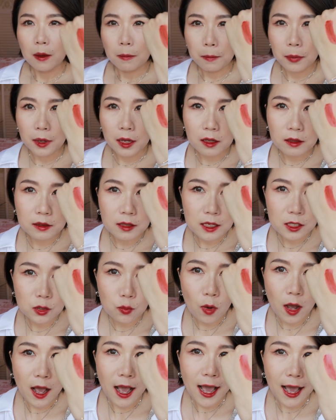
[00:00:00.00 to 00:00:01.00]
But this
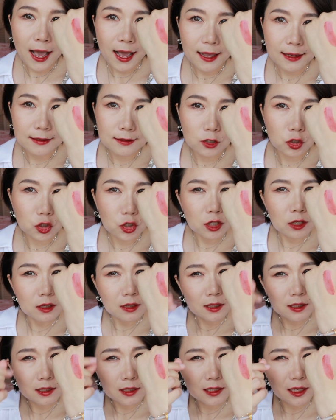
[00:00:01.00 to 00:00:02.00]
one has
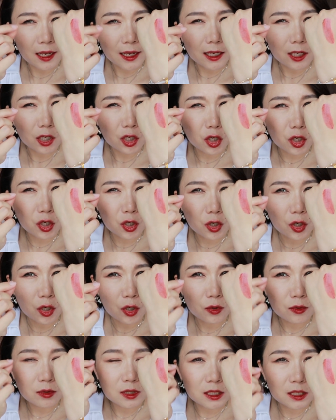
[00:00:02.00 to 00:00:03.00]
just a
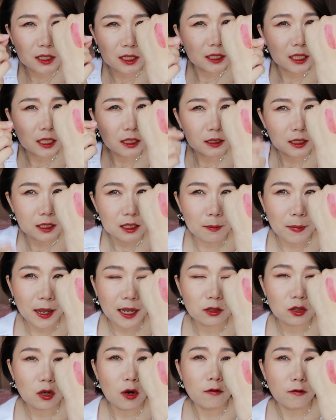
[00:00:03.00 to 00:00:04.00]
good tinted
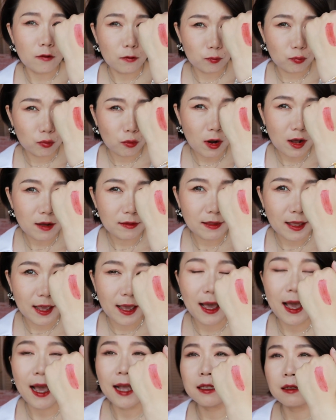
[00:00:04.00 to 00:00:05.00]
amount of brown
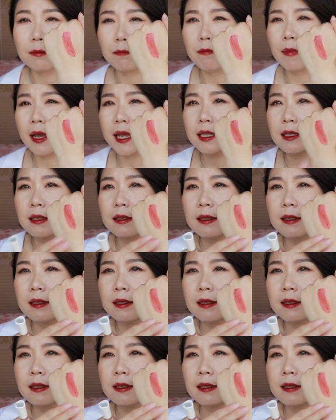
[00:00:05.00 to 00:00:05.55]
there and made